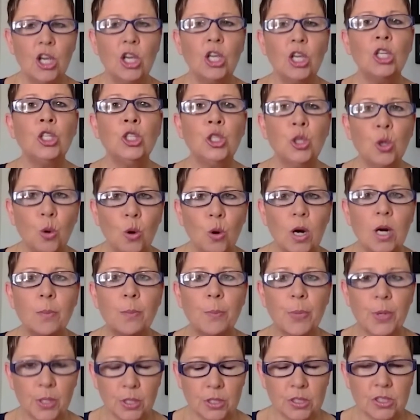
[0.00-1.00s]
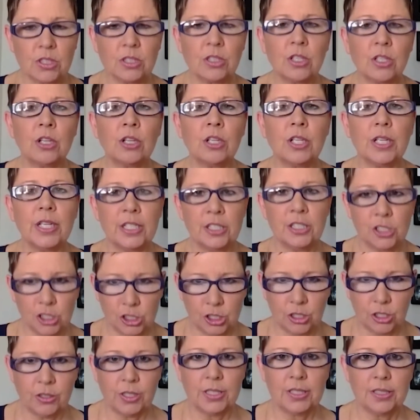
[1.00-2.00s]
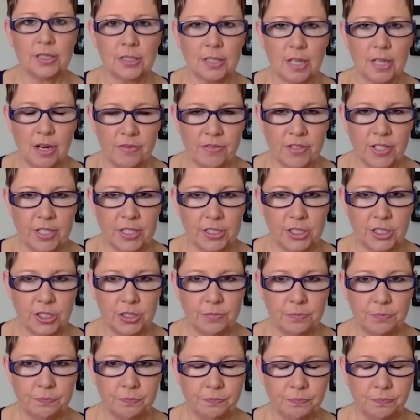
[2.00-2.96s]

your personal insurance coverage.